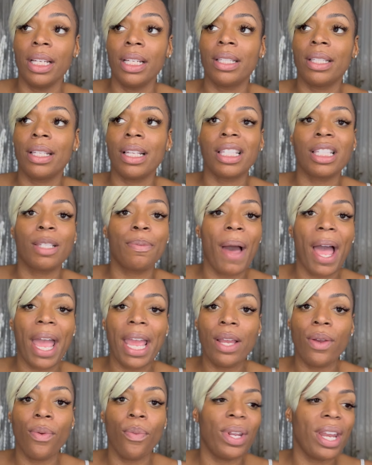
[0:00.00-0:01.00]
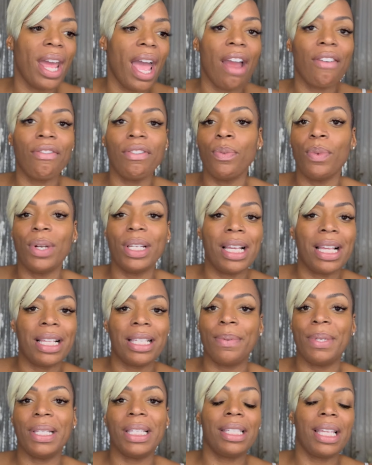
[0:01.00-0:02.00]
Despite what everyone
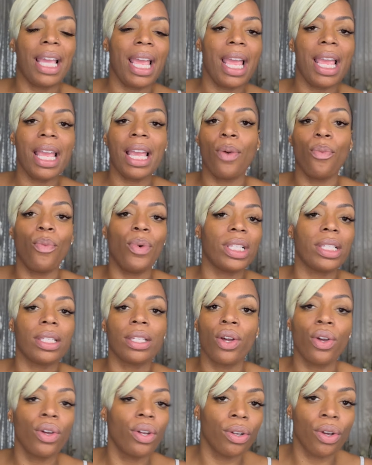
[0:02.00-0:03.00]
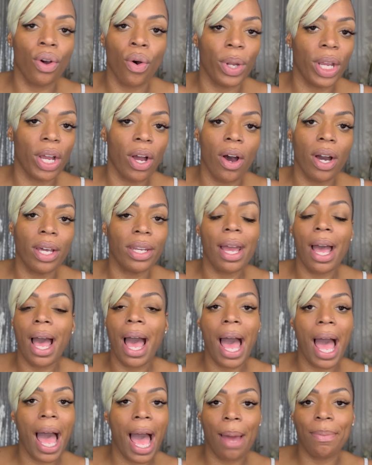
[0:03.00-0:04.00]
has been saying and what's going on,
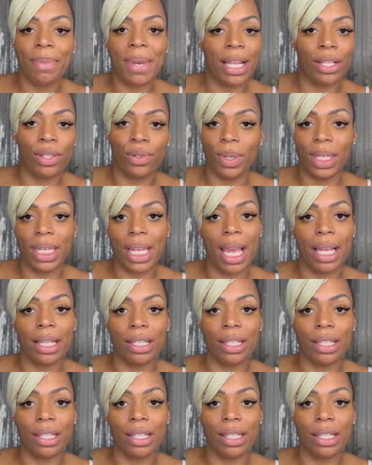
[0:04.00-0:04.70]
I'm not doing that.